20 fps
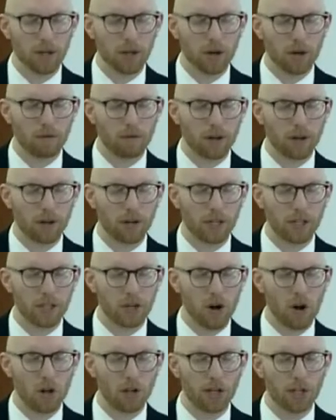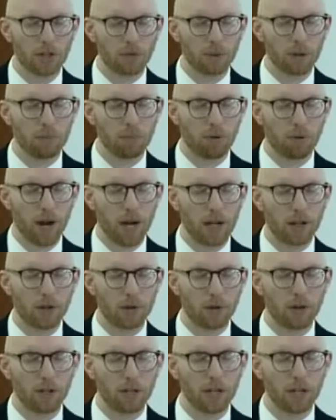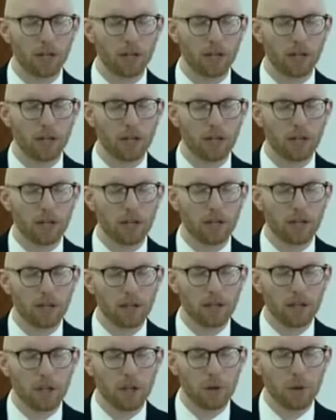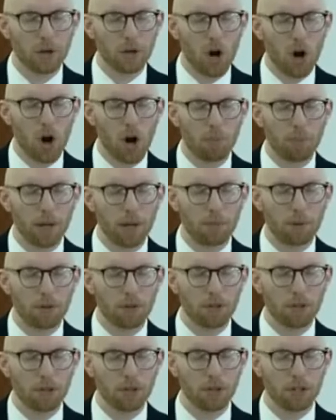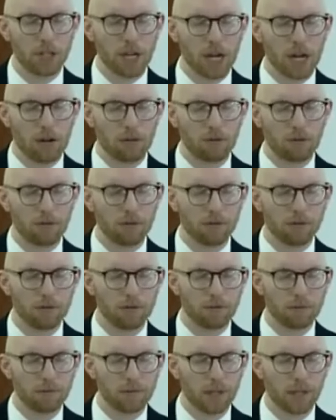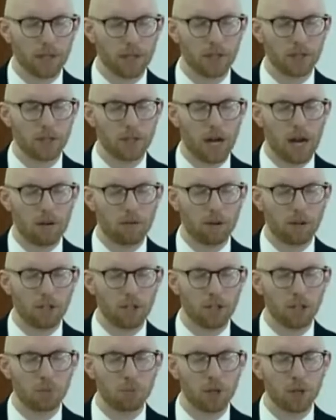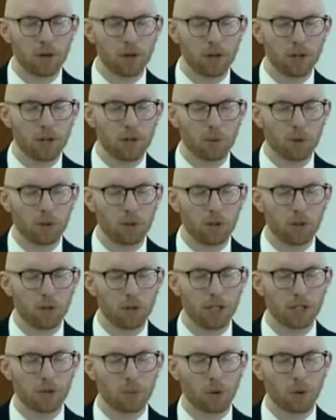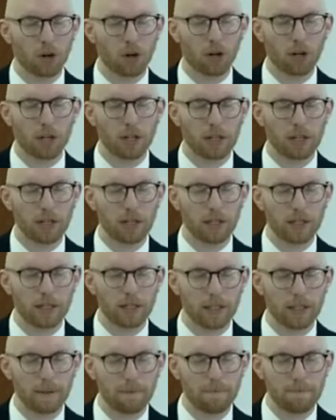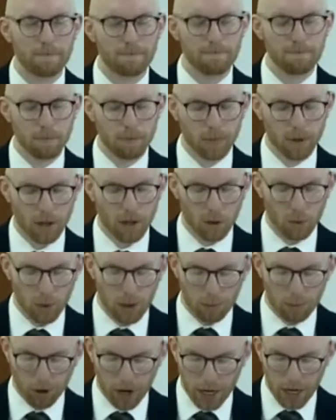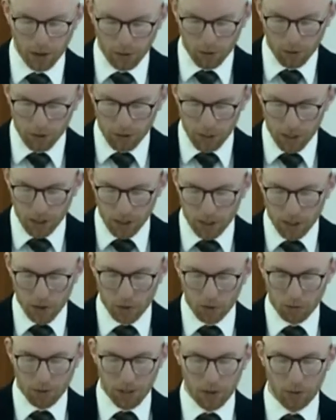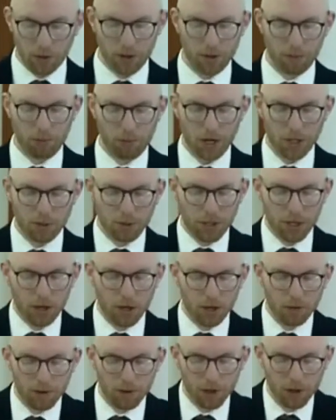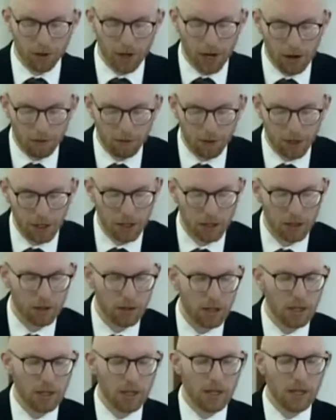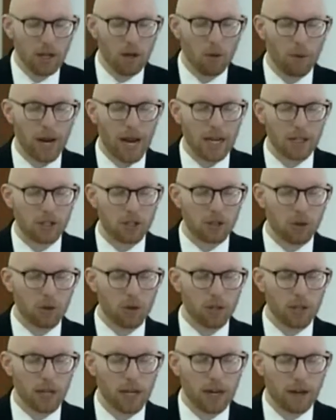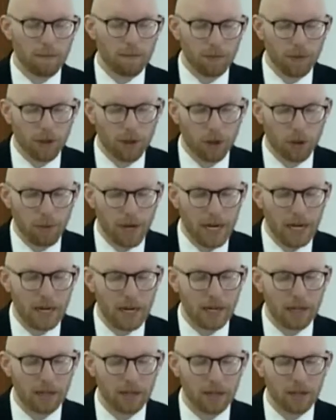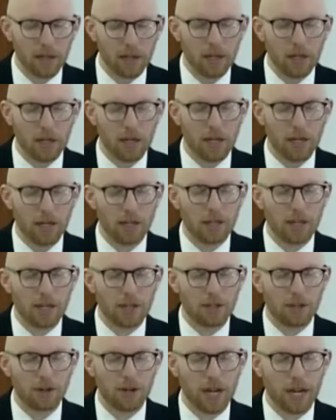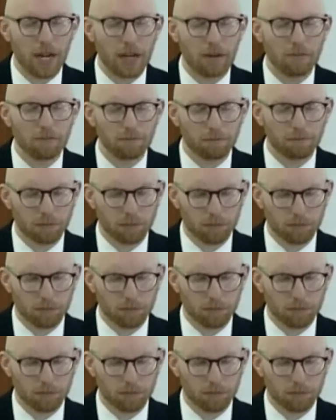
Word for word: in our various callings. We pray, Lord, that you would call people to yourself, that the sovereign spirit would do his work. We pray, Lord, that you would be with the Presbytery of Philadelphia. We ask, Lord, that their meeting uh, yesterday